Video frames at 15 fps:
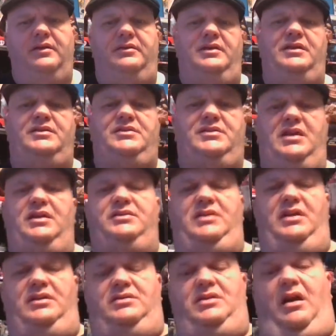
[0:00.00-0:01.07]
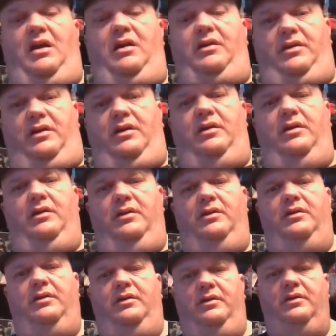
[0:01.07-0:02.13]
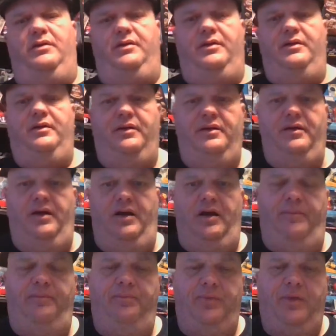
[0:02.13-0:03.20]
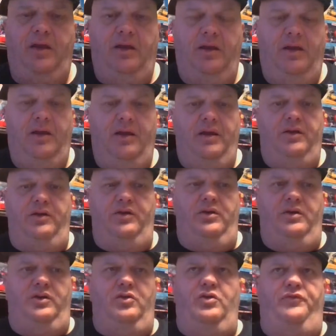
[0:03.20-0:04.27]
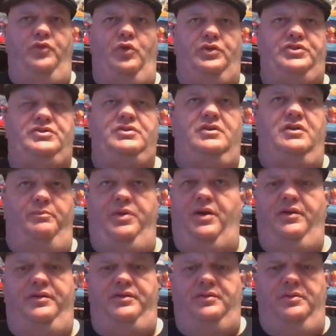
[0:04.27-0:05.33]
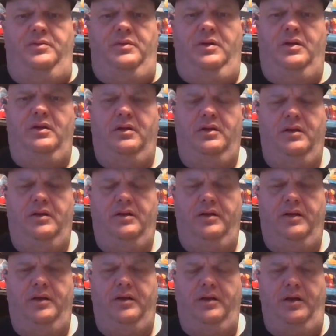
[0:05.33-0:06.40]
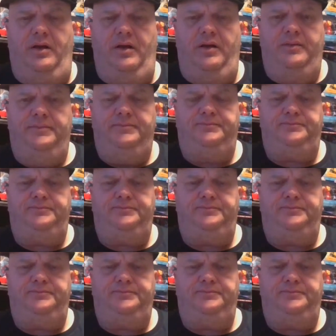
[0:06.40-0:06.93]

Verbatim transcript: DC is a darker um, universe compared to uh,